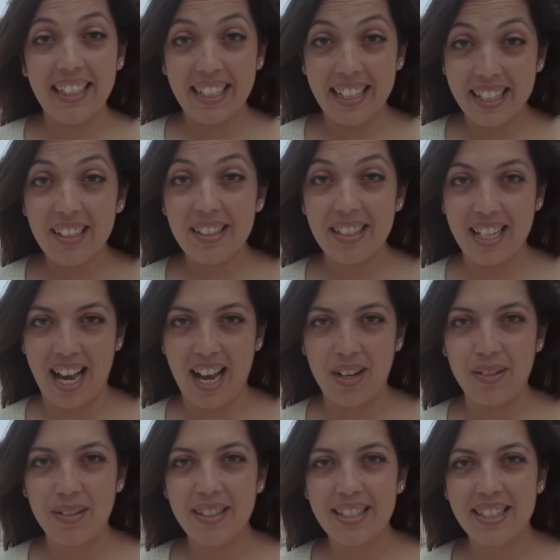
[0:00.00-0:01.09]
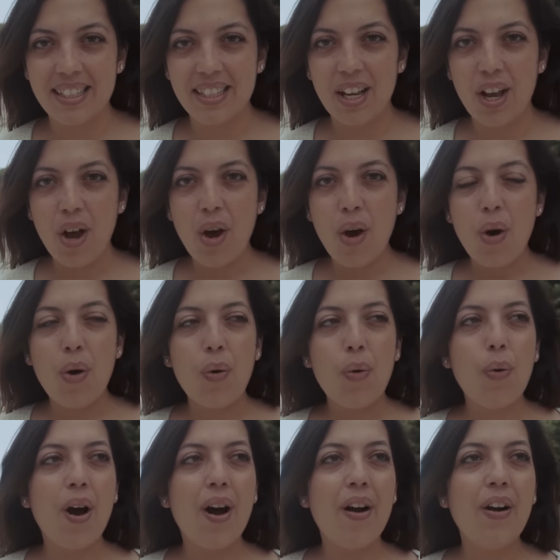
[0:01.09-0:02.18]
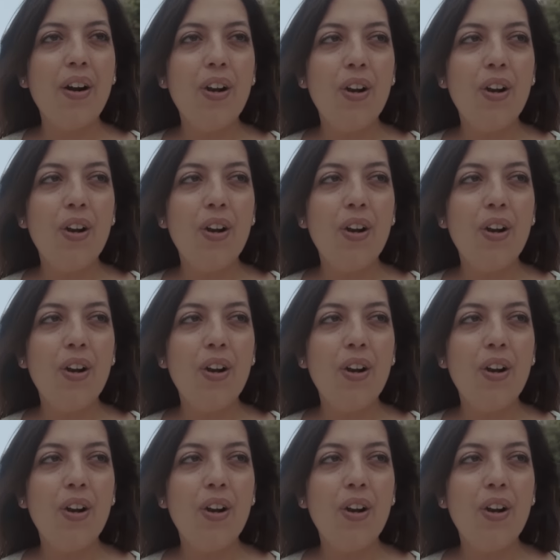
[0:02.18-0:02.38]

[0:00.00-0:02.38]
little towns who are